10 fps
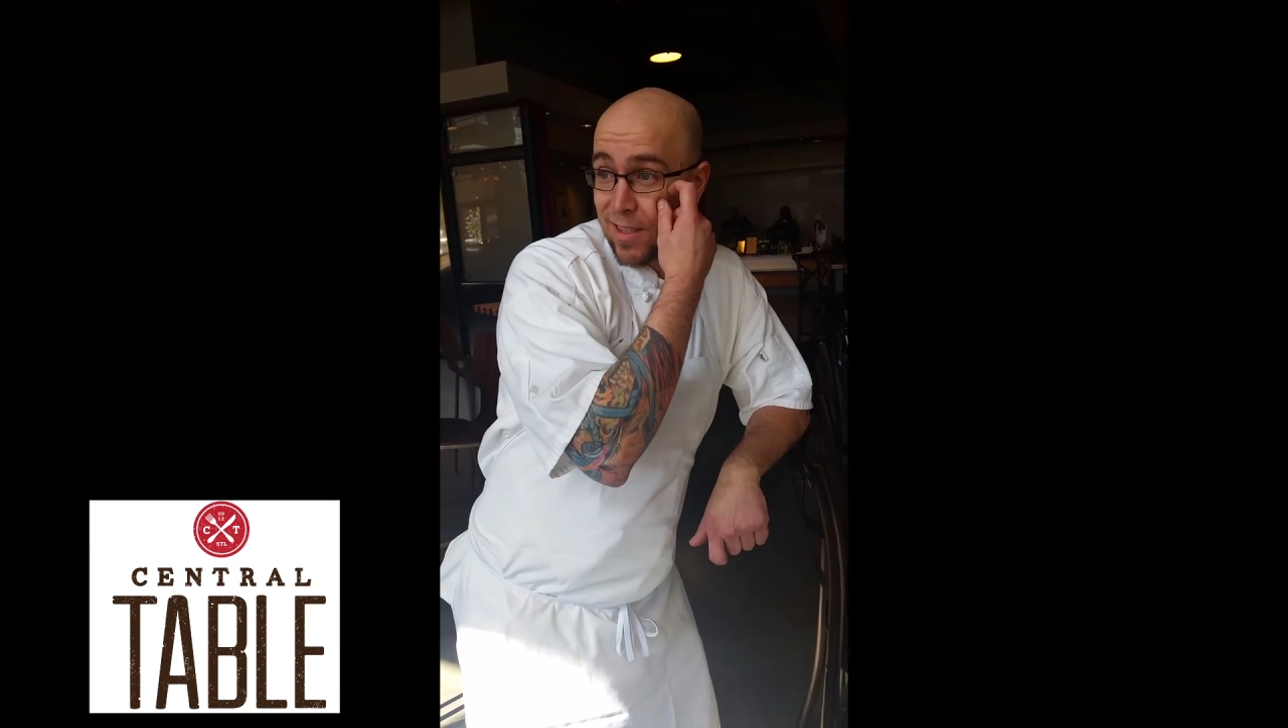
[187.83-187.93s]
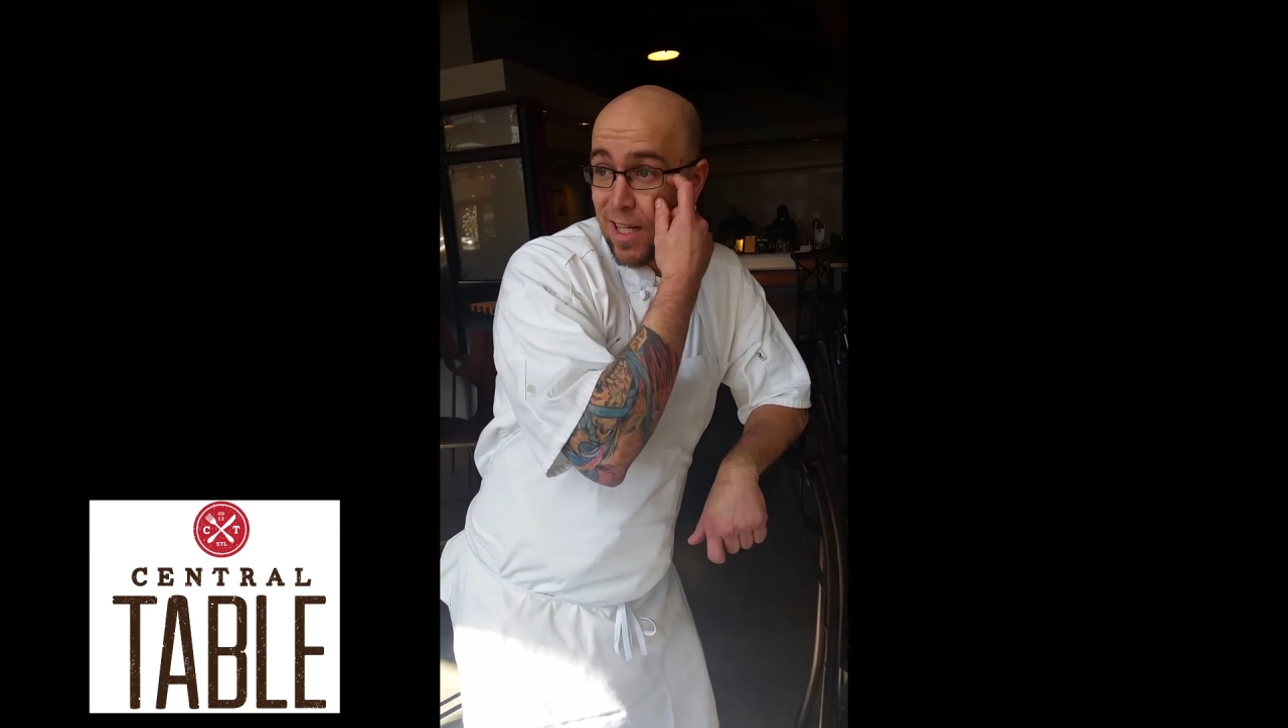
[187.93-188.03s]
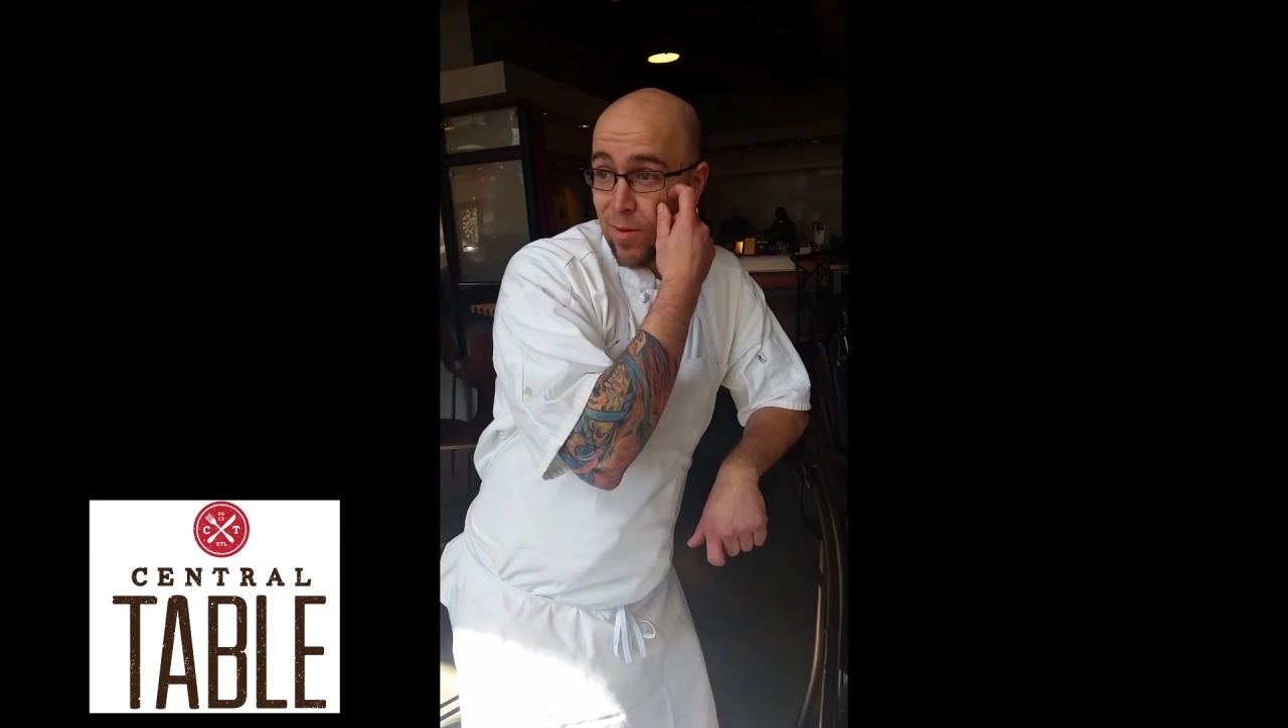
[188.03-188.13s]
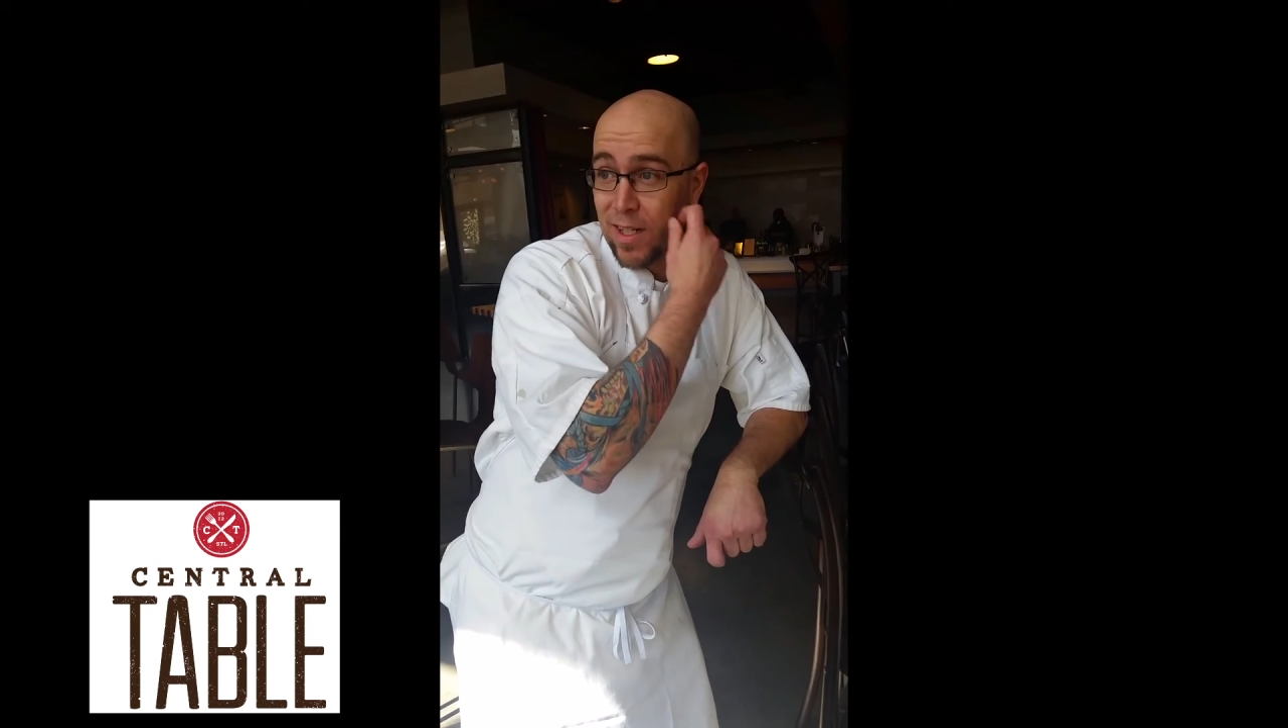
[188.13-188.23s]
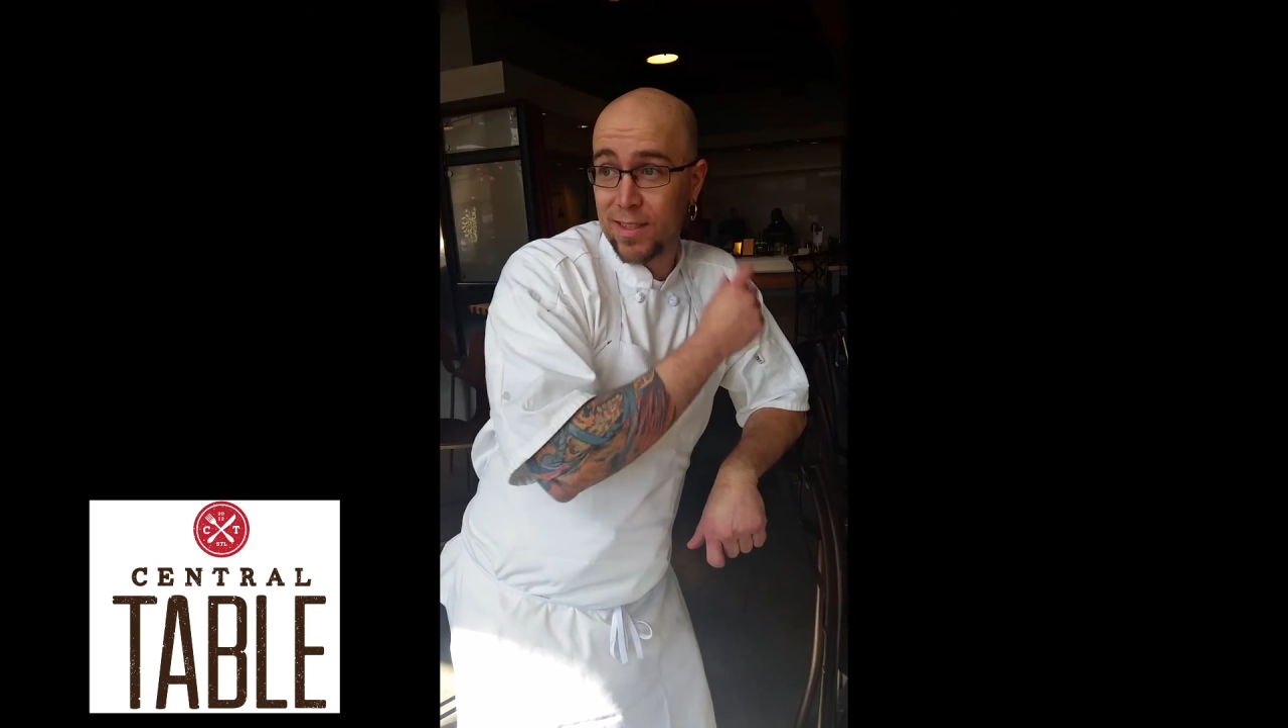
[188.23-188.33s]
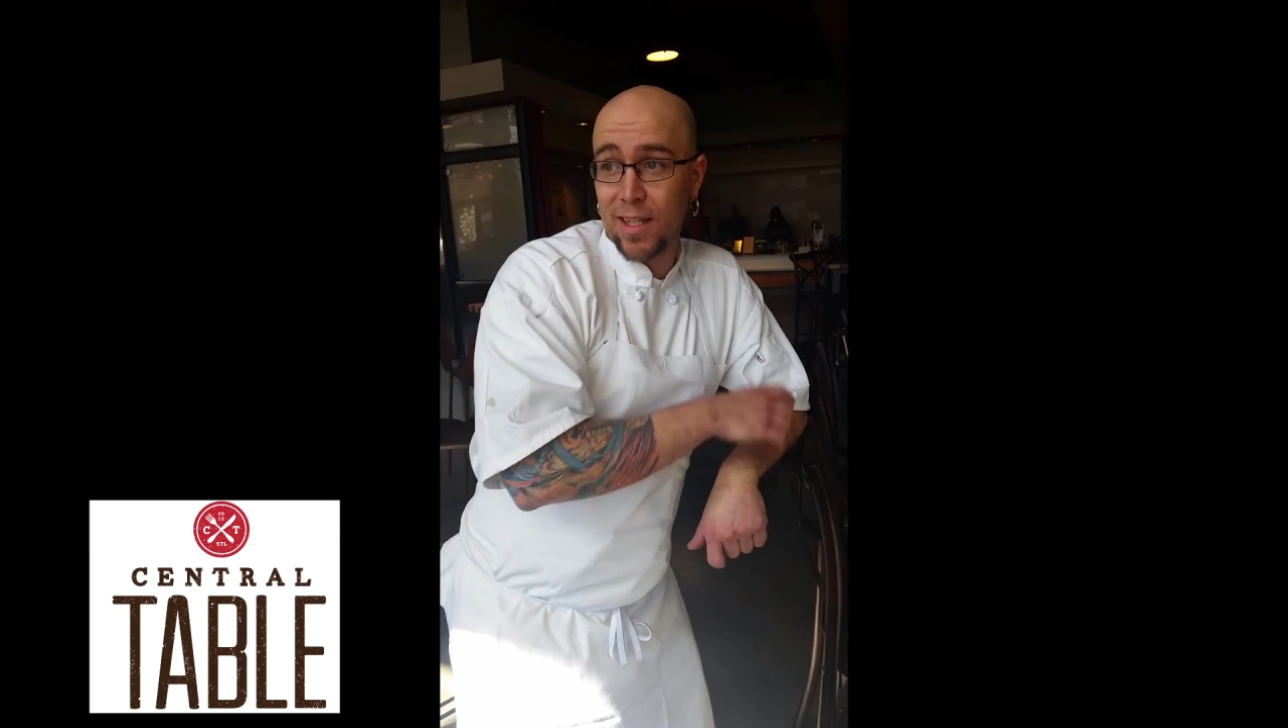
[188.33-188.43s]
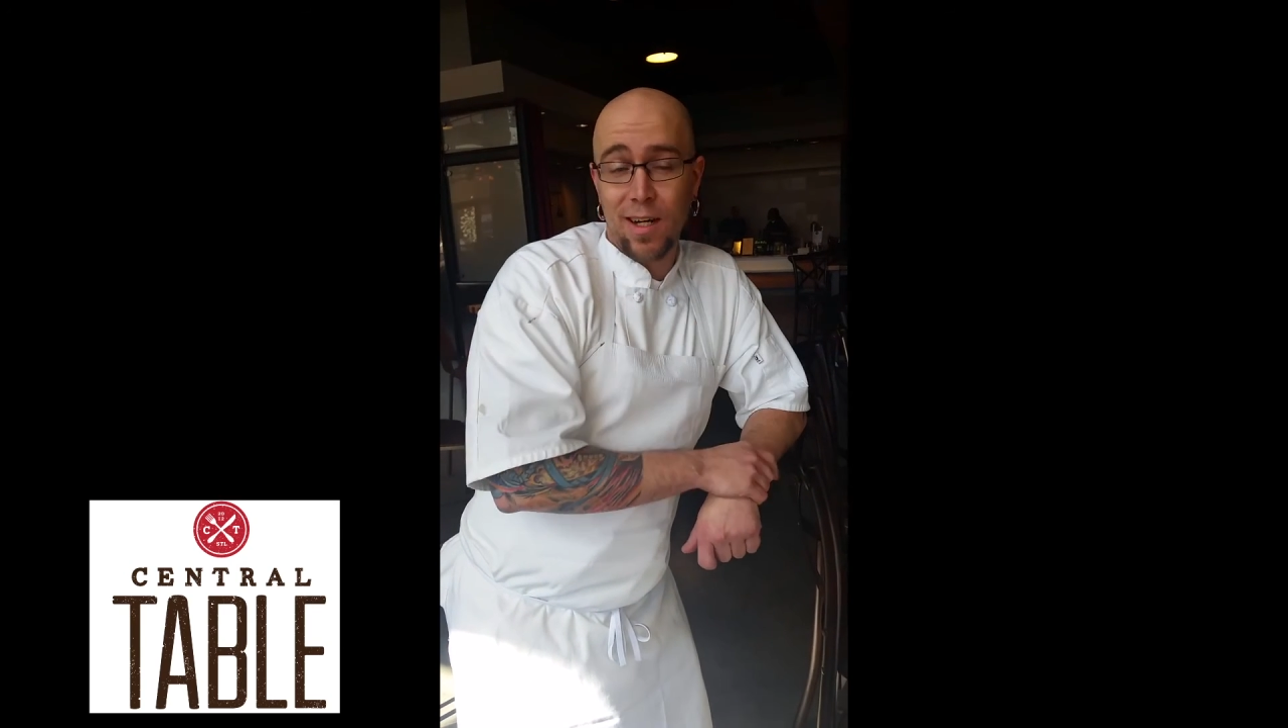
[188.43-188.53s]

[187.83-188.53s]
And when I say